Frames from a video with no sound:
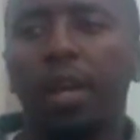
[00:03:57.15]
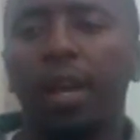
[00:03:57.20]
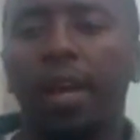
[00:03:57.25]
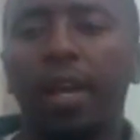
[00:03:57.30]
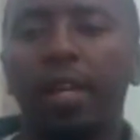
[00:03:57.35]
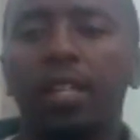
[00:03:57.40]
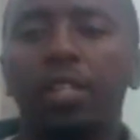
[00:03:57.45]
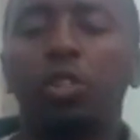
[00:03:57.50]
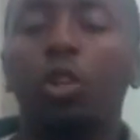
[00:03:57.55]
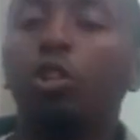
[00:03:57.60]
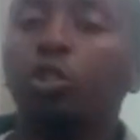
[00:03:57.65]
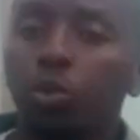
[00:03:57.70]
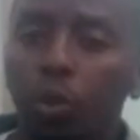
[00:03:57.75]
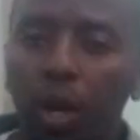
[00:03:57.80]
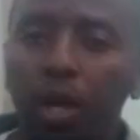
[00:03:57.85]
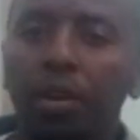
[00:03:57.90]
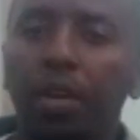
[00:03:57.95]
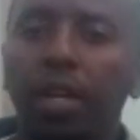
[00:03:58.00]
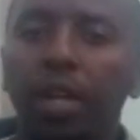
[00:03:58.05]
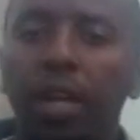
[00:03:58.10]
And don't
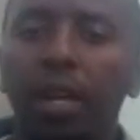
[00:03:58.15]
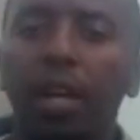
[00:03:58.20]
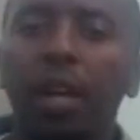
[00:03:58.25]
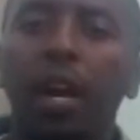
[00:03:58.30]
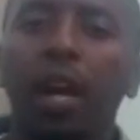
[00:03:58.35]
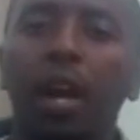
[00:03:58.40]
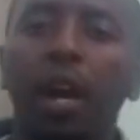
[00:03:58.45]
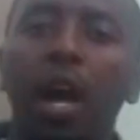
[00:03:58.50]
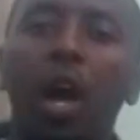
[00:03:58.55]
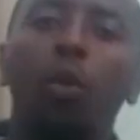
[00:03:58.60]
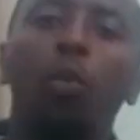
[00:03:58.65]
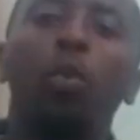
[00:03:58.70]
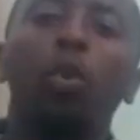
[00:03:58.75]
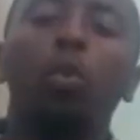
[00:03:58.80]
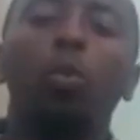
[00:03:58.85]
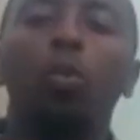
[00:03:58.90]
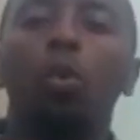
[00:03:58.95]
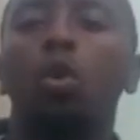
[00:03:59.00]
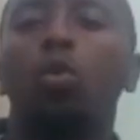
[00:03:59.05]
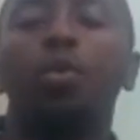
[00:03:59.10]
worry, I
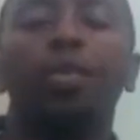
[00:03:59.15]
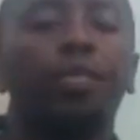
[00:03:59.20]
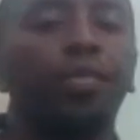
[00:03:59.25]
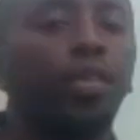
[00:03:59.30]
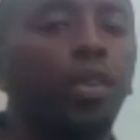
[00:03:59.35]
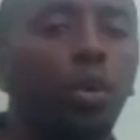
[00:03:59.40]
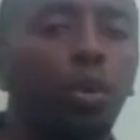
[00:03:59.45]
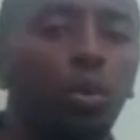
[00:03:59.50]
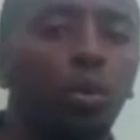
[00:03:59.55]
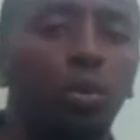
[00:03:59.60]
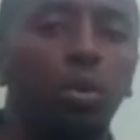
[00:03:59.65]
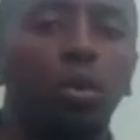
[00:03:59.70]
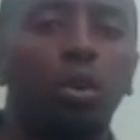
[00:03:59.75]
will work with you